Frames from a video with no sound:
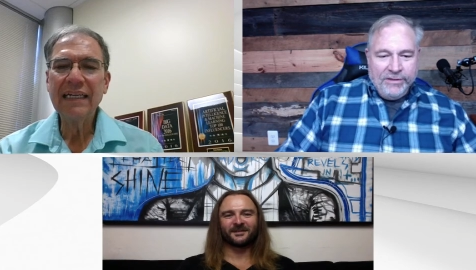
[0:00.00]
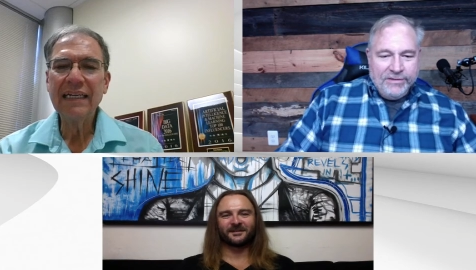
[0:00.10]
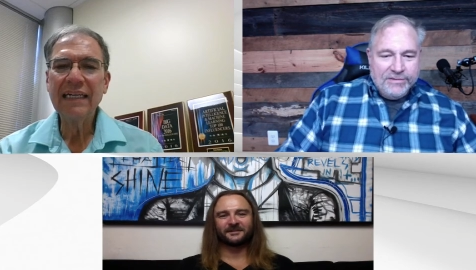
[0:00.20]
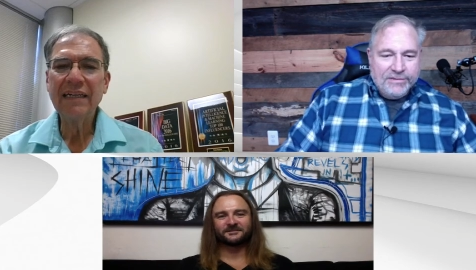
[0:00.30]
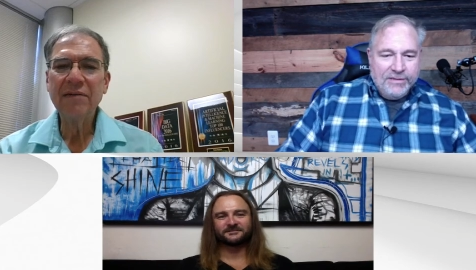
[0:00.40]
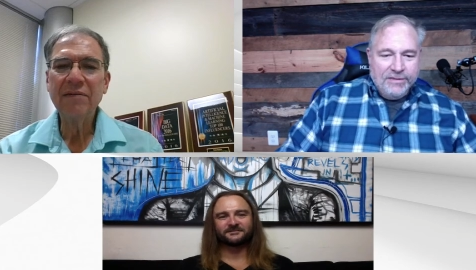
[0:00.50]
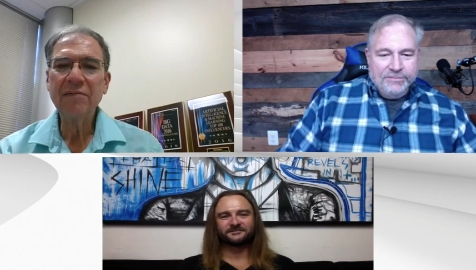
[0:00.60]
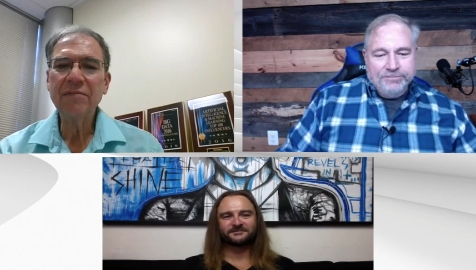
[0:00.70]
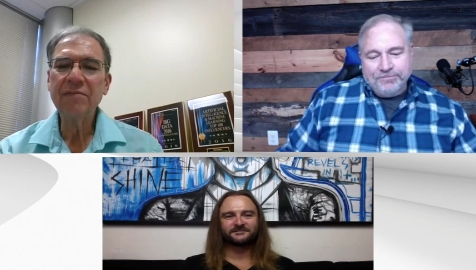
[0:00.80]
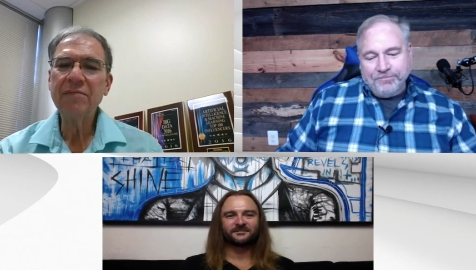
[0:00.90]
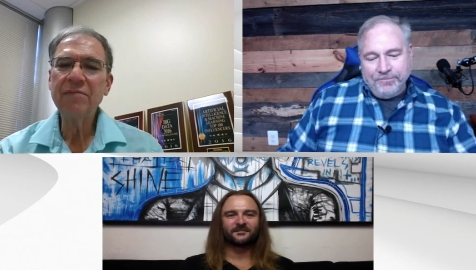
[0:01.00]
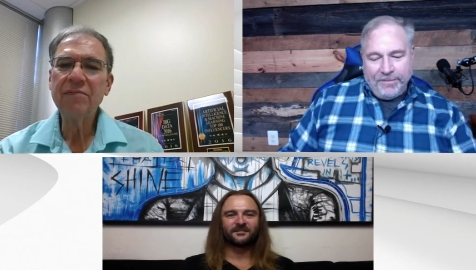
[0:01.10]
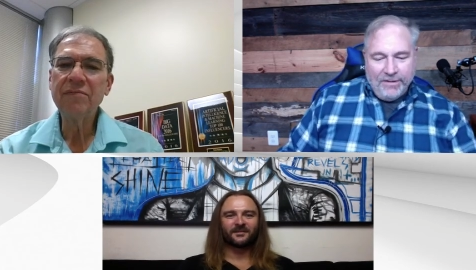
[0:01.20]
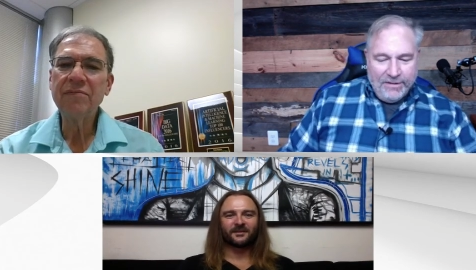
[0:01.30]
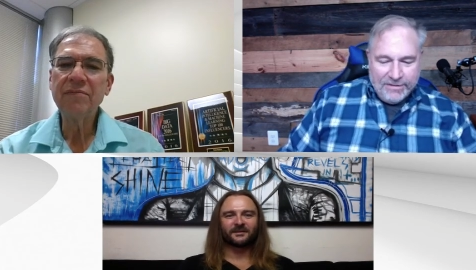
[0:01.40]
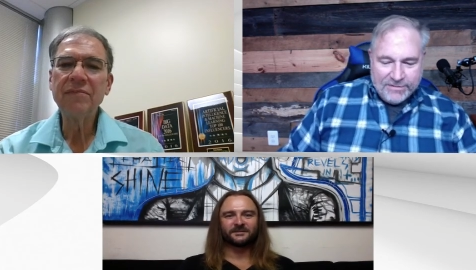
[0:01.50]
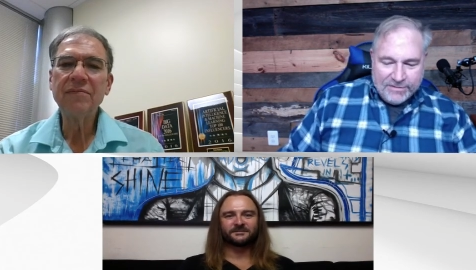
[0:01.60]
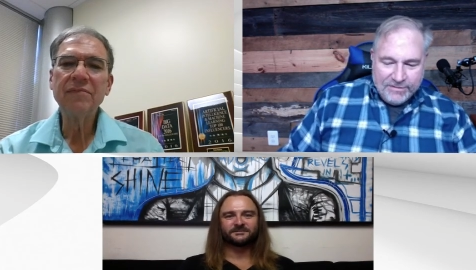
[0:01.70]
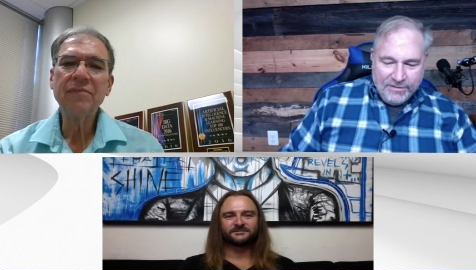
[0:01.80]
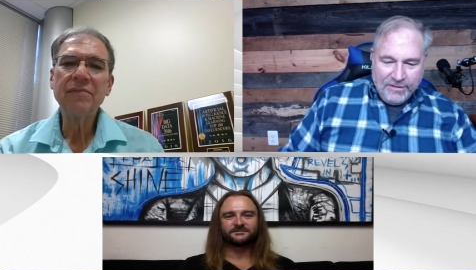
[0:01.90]
Speaker 1: one is um,
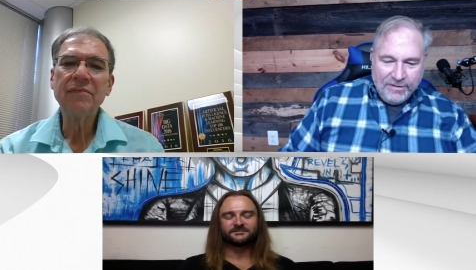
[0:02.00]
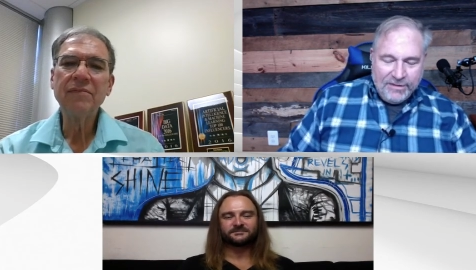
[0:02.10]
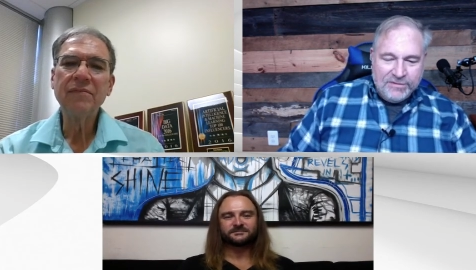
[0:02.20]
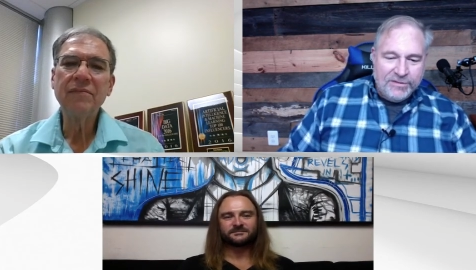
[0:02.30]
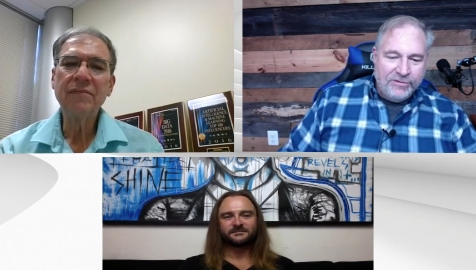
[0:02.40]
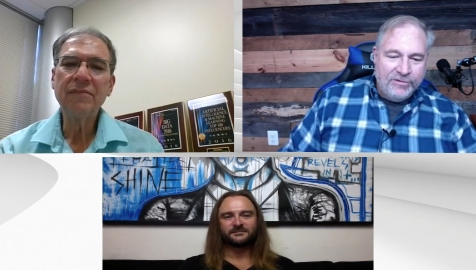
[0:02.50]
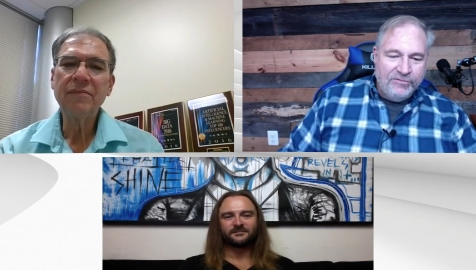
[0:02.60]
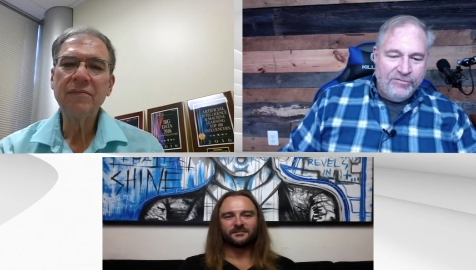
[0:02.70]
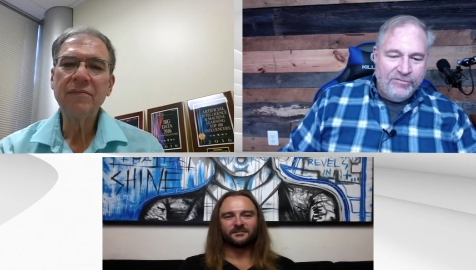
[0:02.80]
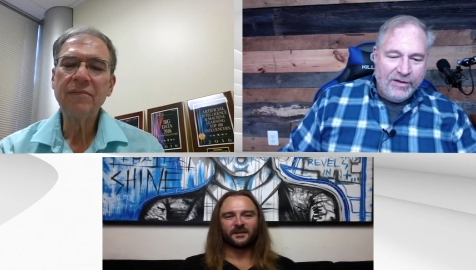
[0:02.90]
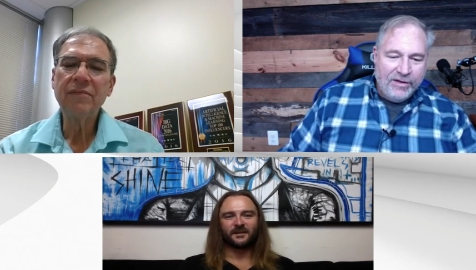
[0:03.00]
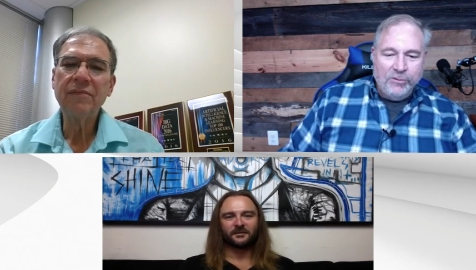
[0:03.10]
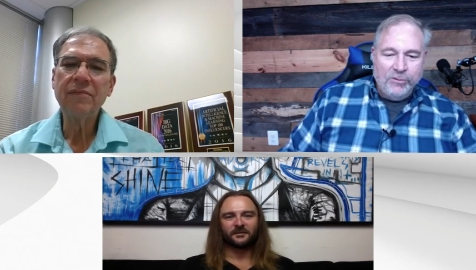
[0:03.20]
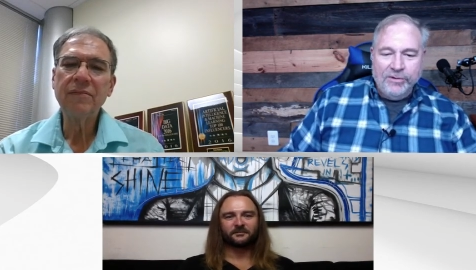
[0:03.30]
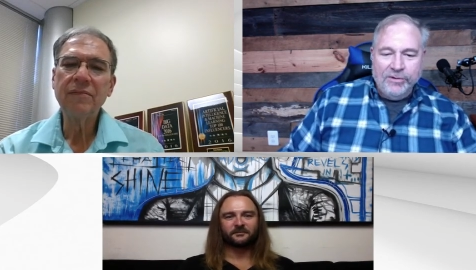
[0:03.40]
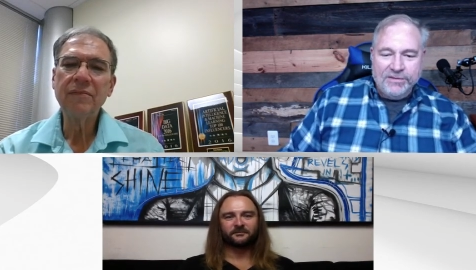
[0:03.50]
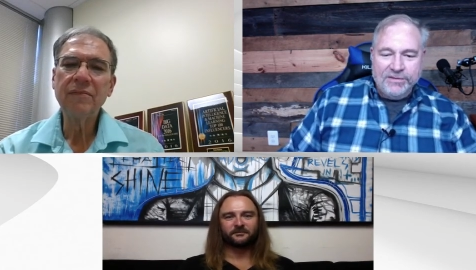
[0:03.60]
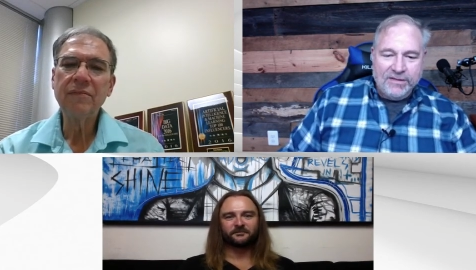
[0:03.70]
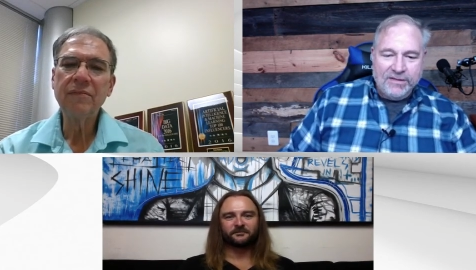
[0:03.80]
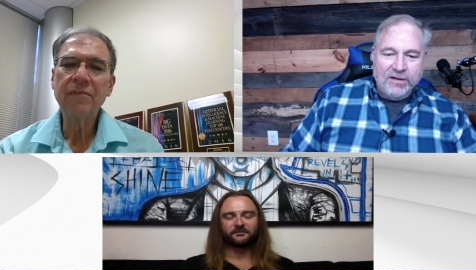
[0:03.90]
is consider the value
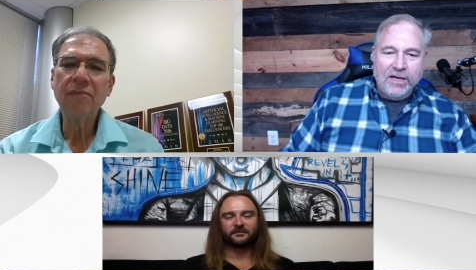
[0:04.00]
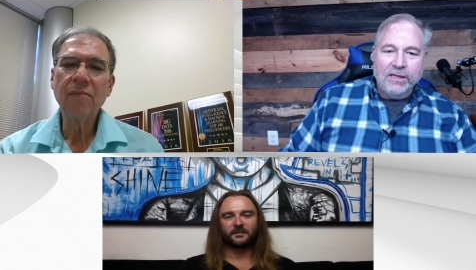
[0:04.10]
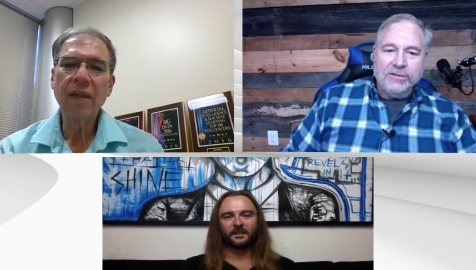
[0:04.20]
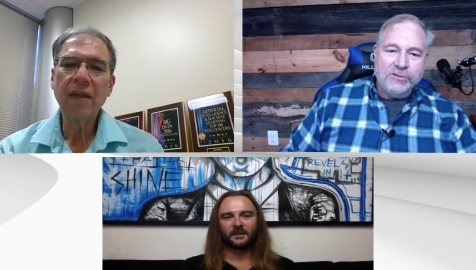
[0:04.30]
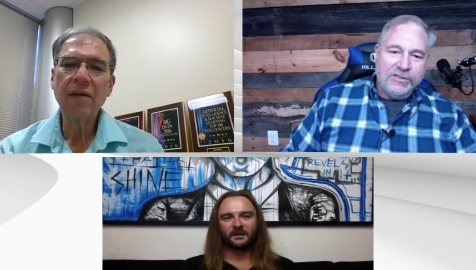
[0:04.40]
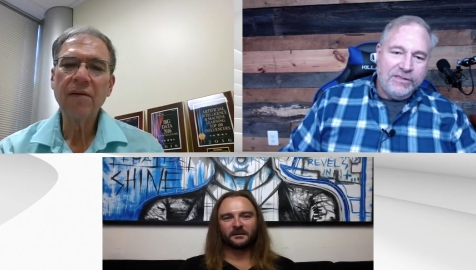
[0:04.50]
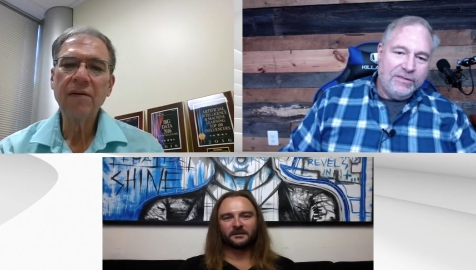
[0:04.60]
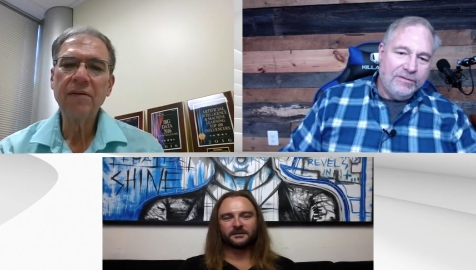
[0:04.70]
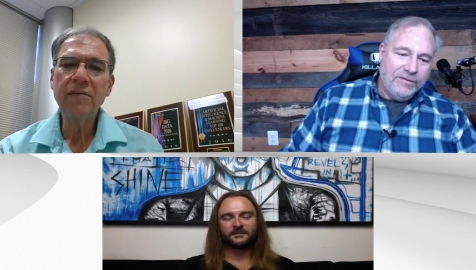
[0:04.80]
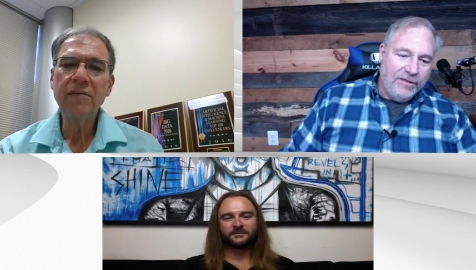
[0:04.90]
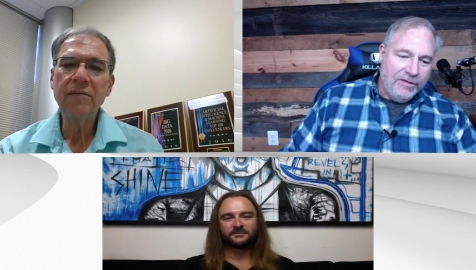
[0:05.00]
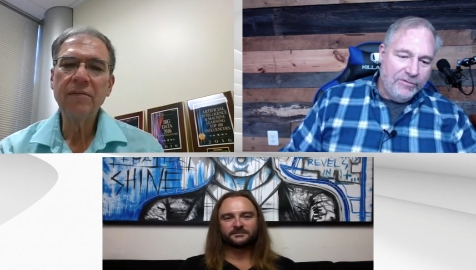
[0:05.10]
of the technology,